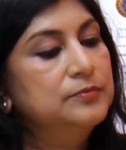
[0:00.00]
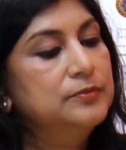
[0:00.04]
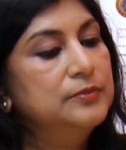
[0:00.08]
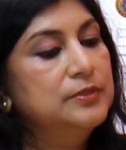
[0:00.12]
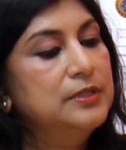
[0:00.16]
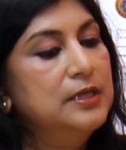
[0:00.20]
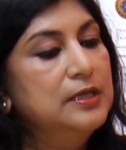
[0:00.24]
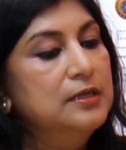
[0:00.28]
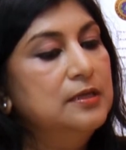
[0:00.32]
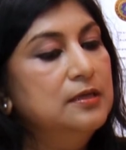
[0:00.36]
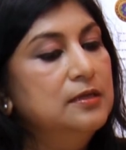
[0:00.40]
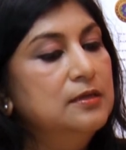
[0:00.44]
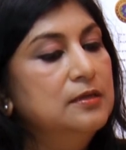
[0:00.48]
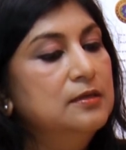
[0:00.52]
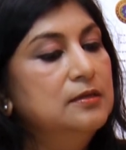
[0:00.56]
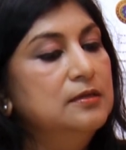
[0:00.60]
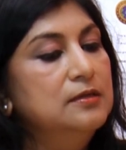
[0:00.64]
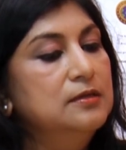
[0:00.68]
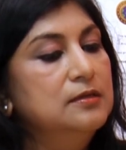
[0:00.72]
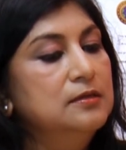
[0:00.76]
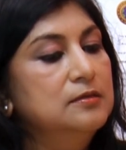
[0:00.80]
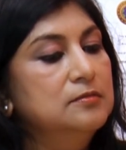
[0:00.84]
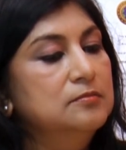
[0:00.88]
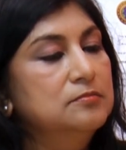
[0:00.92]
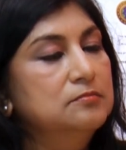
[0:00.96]
then
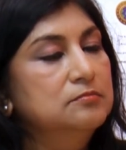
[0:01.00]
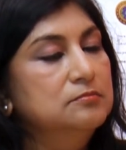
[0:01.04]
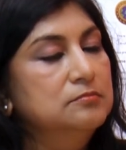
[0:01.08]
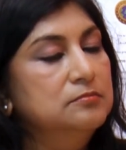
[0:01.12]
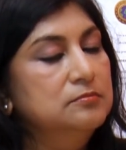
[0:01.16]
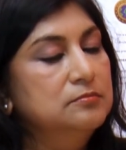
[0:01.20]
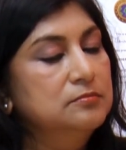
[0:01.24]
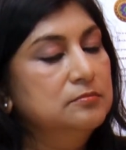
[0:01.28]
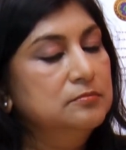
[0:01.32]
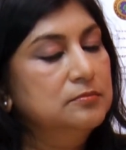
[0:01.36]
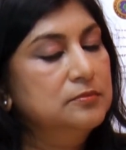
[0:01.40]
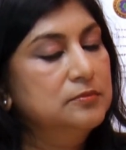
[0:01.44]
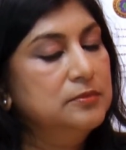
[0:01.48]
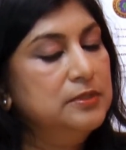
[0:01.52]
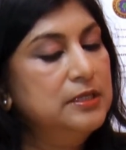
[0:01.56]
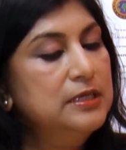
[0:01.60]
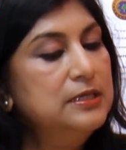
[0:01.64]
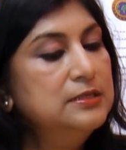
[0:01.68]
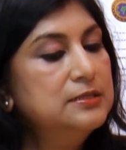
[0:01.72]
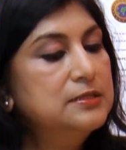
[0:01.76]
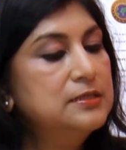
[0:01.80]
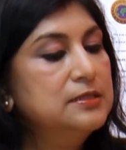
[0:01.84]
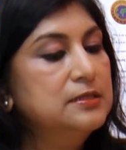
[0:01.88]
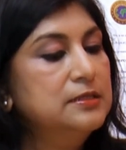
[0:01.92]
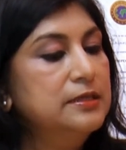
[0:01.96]

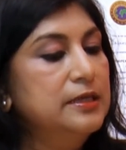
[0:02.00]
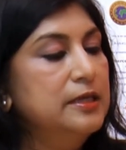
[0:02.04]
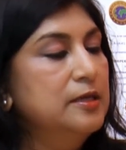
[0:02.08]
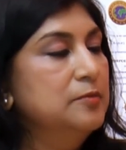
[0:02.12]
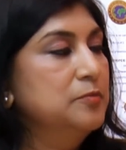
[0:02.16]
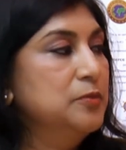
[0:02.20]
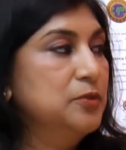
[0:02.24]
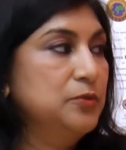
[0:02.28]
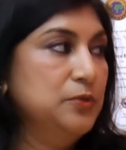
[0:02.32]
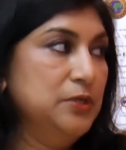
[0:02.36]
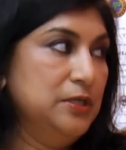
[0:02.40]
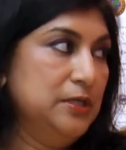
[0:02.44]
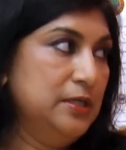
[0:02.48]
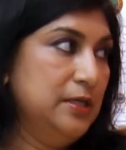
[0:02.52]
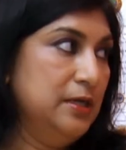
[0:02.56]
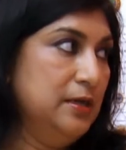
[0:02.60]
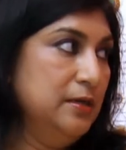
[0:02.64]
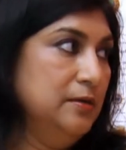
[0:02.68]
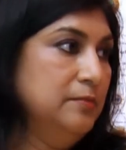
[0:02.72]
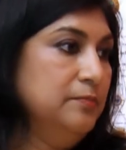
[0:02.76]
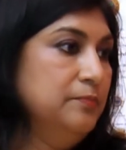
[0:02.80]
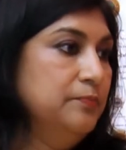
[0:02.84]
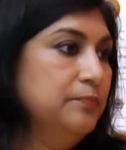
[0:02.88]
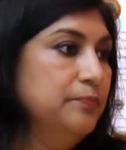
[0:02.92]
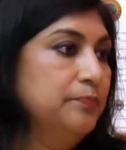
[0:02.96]
Nielsen came to
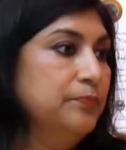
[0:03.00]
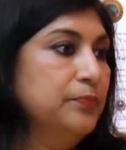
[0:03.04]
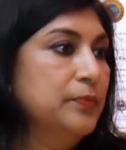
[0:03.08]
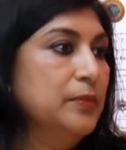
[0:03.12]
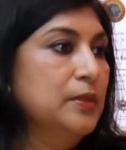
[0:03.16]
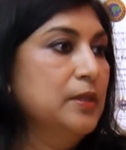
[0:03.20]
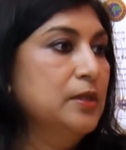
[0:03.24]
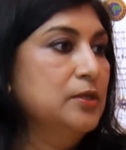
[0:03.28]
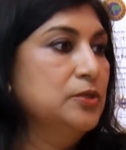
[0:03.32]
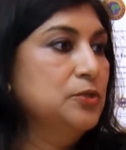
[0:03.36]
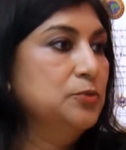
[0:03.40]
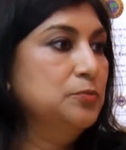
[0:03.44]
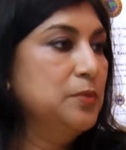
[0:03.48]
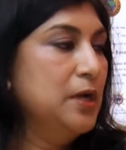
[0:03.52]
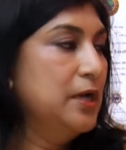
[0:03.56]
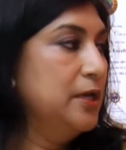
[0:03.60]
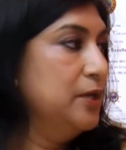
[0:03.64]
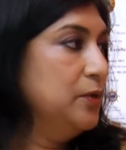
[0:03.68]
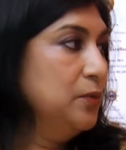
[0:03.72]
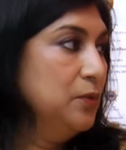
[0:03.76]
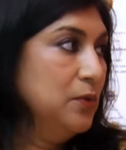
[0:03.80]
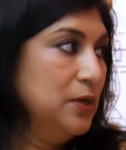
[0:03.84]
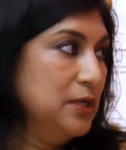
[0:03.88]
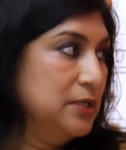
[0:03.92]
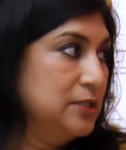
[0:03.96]
India to
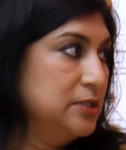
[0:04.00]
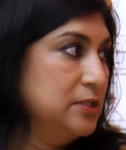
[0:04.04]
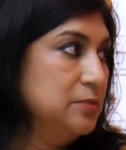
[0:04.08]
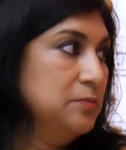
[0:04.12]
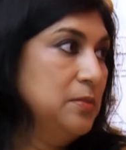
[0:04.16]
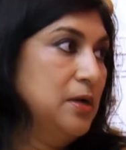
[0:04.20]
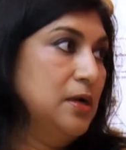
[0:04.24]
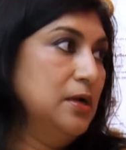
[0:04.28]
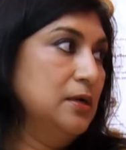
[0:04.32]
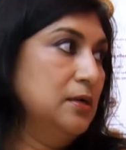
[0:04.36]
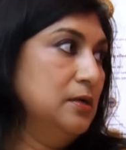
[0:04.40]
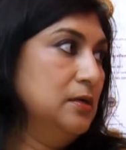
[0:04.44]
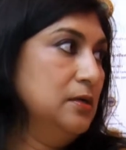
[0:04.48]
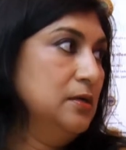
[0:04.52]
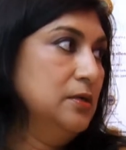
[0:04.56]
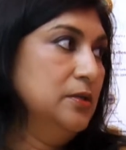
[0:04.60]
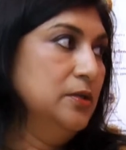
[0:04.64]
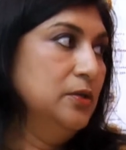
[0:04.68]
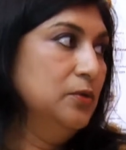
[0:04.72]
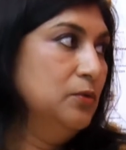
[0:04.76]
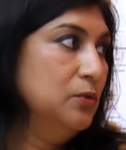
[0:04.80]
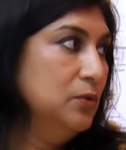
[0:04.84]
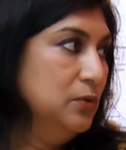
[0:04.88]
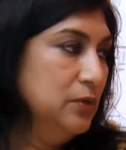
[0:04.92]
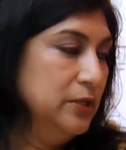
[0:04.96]
buy ORG Mark,
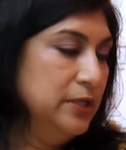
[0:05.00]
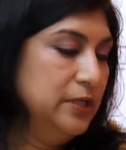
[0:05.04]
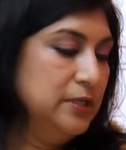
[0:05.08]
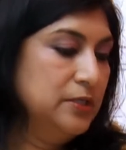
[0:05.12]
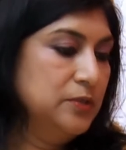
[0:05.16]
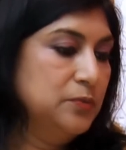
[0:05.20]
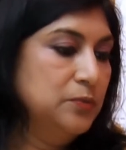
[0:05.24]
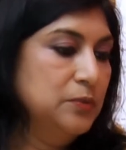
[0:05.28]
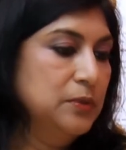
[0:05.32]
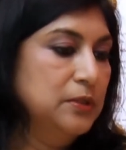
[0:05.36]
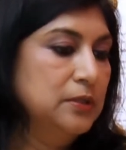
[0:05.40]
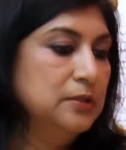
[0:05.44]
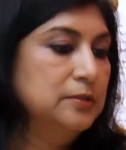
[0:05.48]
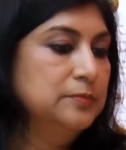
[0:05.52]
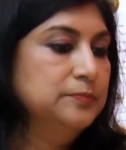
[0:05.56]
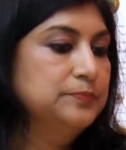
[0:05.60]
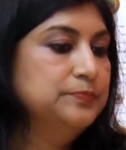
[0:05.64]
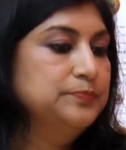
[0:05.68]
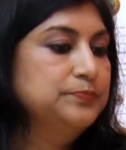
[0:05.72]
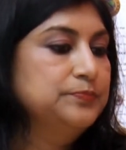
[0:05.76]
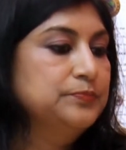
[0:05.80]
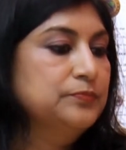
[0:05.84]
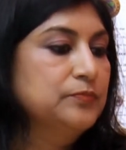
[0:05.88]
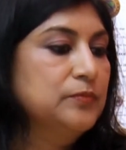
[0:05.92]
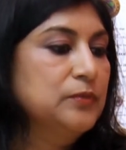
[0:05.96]
the whole network.
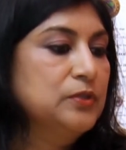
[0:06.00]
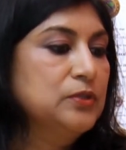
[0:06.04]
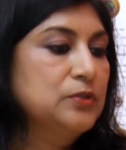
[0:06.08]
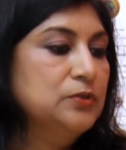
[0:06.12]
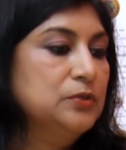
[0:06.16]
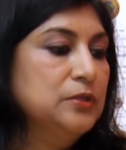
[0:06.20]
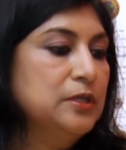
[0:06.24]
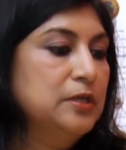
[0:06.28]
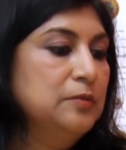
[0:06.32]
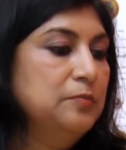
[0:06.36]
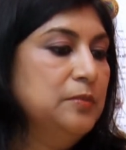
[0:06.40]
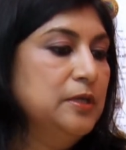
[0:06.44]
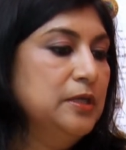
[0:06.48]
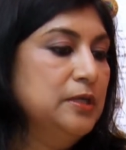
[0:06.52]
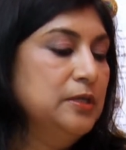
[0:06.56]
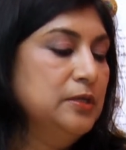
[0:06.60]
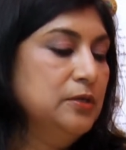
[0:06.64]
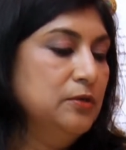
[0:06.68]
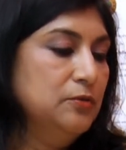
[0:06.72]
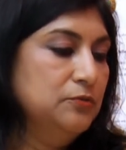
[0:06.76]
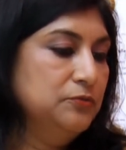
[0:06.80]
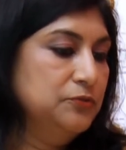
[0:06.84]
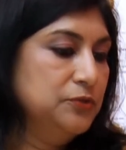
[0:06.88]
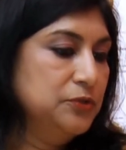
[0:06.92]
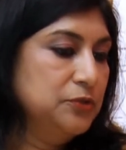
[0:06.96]
So they made an
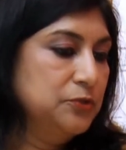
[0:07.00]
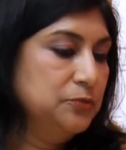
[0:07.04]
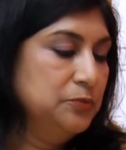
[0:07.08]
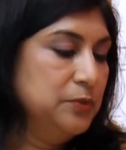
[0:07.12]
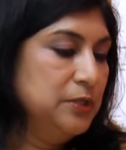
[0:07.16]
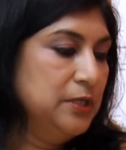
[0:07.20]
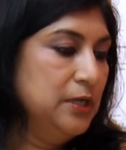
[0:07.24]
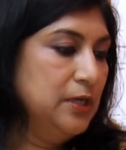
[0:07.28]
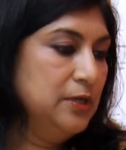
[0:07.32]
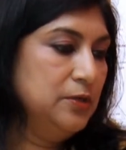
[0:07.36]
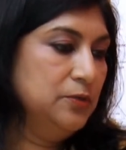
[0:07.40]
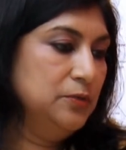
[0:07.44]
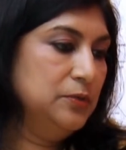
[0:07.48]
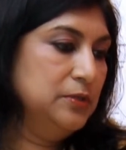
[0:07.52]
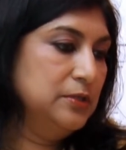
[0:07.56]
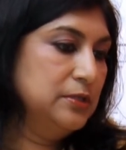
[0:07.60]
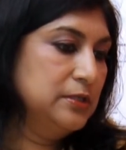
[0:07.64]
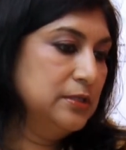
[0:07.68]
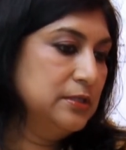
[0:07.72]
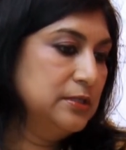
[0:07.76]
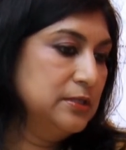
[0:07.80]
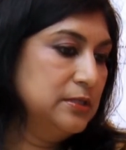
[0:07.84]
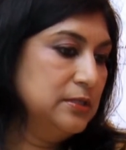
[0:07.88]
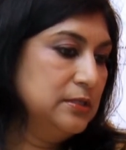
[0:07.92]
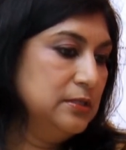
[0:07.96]
offer to me, are you
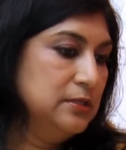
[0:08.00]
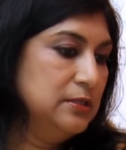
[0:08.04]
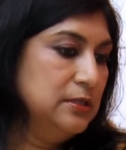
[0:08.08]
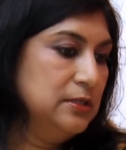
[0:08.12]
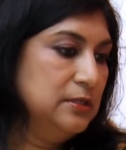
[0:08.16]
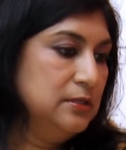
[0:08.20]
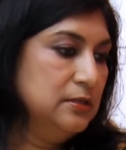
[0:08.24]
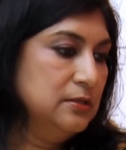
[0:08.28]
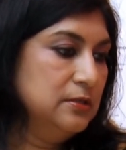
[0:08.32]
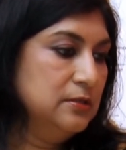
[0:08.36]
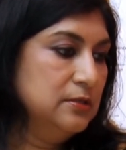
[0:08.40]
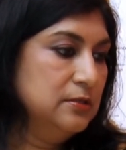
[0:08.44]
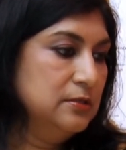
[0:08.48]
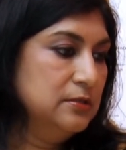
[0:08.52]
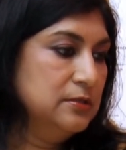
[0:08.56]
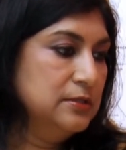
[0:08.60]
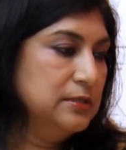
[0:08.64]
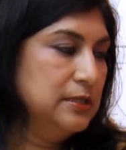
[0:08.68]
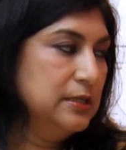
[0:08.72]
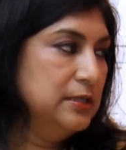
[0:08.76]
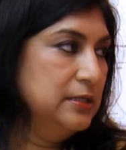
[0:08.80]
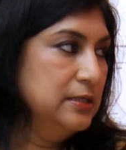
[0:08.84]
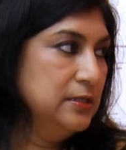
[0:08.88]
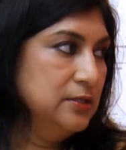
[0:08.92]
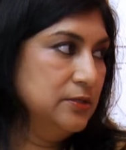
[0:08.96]
interested in
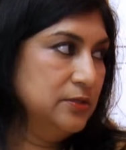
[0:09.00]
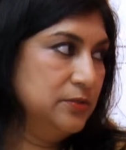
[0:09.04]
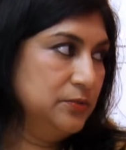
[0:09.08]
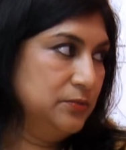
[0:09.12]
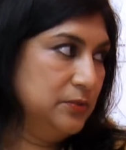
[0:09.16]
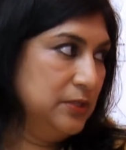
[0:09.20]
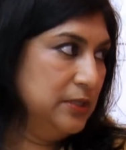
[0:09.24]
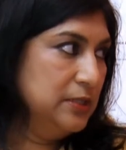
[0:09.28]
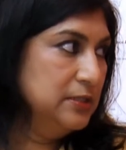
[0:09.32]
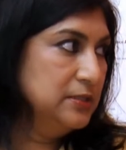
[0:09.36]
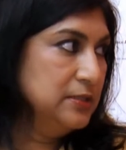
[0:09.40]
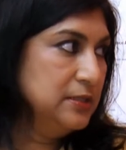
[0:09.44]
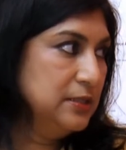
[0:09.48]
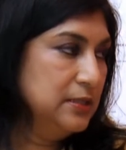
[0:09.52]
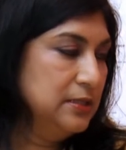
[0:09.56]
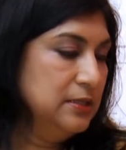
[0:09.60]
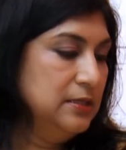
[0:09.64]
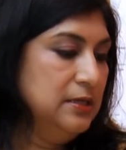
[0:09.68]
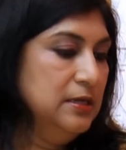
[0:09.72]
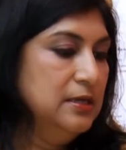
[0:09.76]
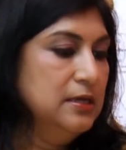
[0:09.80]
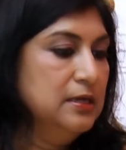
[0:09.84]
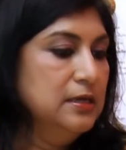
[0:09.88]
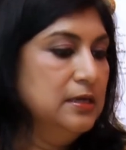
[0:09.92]
selling to Nielsen?